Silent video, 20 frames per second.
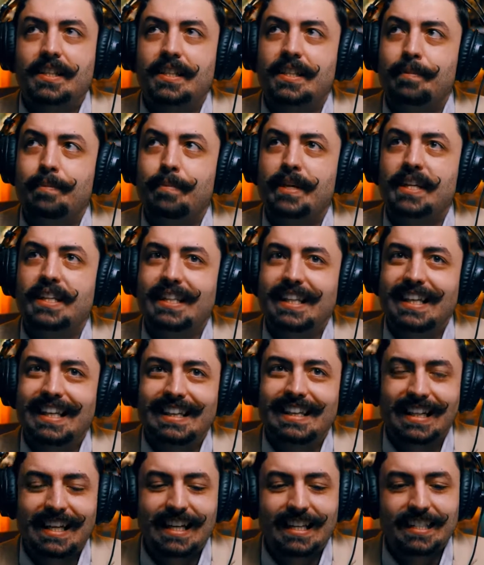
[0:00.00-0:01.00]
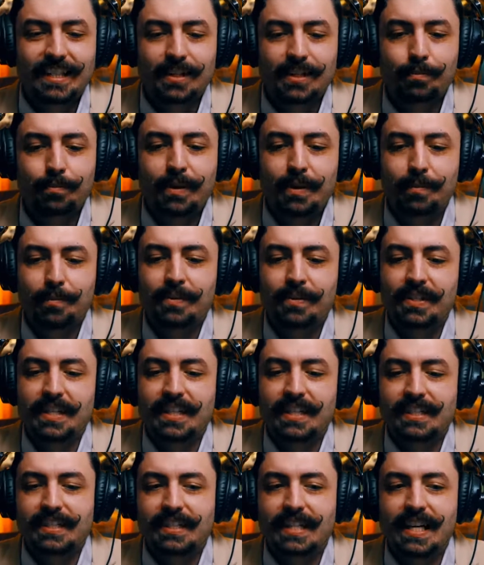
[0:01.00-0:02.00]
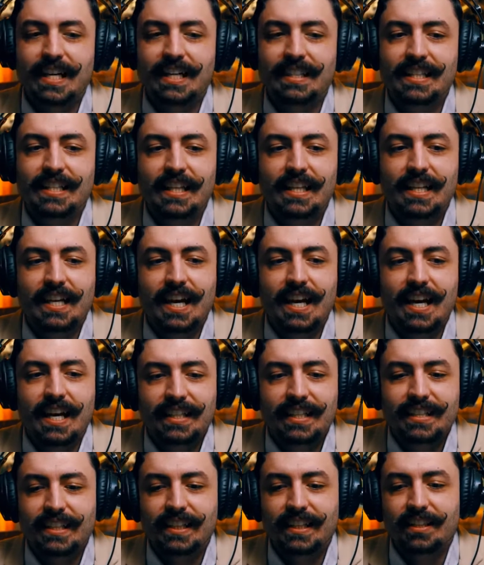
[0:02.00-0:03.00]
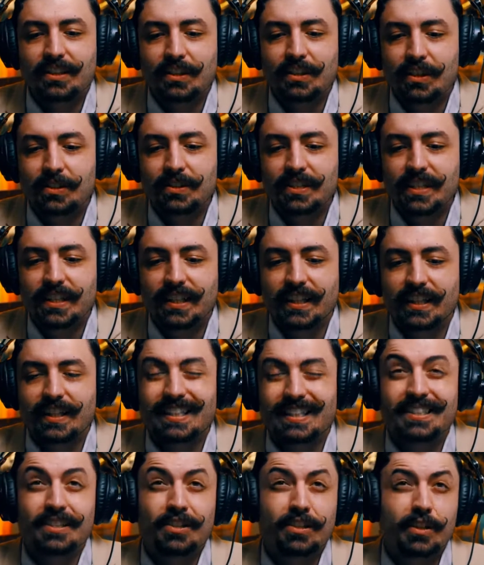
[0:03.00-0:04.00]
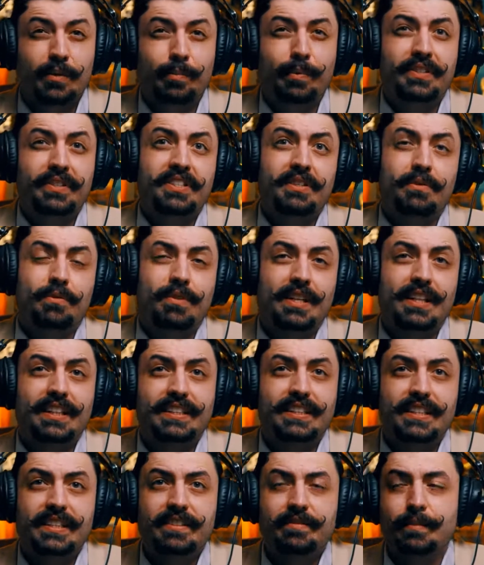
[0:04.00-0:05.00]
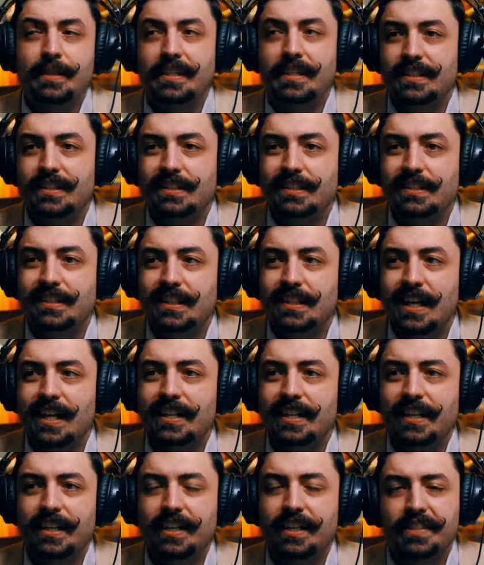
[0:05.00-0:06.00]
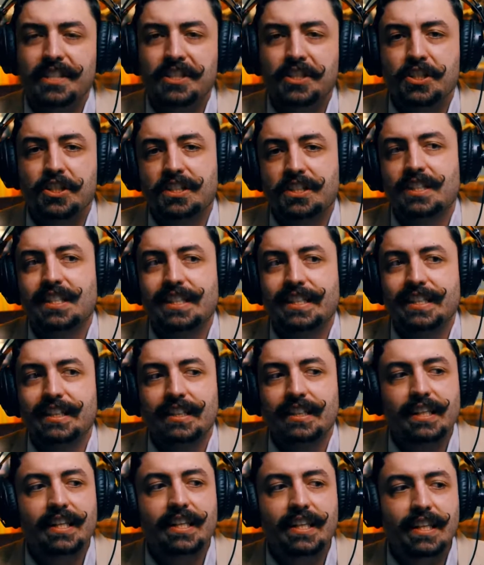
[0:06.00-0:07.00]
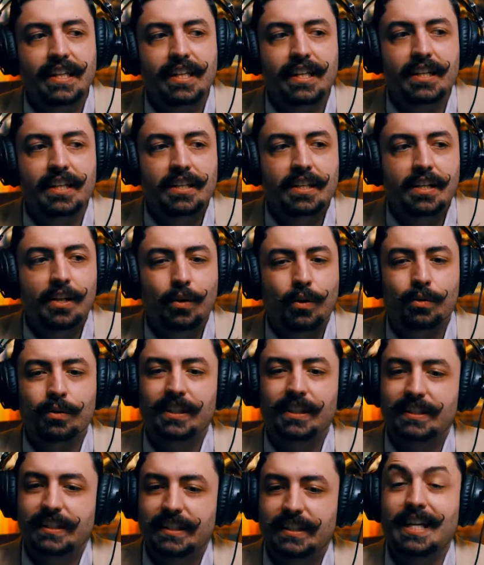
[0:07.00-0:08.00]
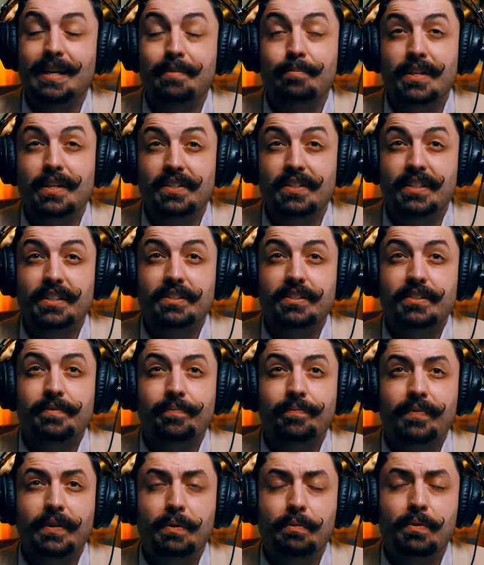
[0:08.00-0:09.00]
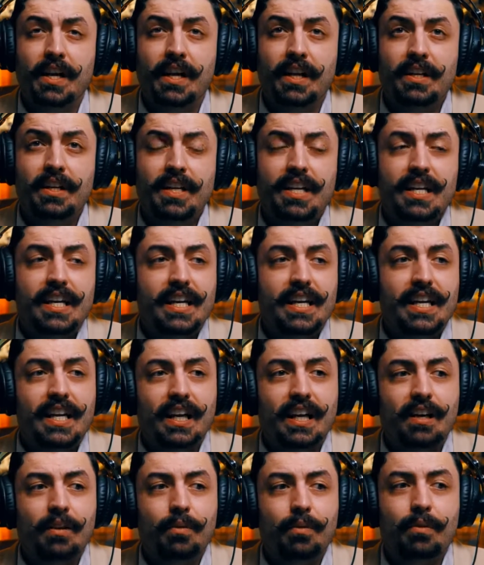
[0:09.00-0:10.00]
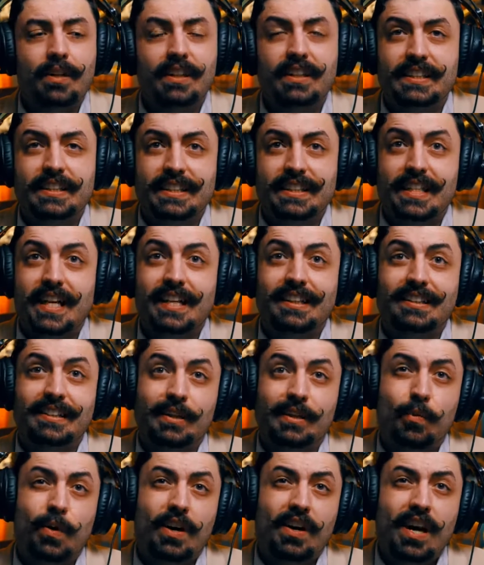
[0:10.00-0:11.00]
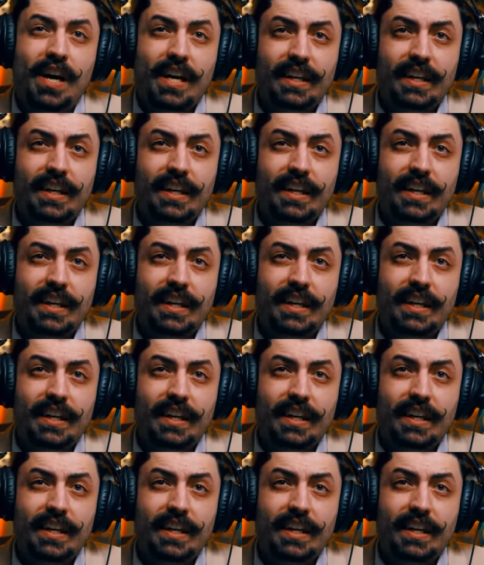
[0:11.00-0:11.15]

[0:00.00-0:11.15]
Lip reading: big thing that I tell people is that high ticket, low ticket is 100% relative, because I think of it just like the real estate business, right? In real estate, like where I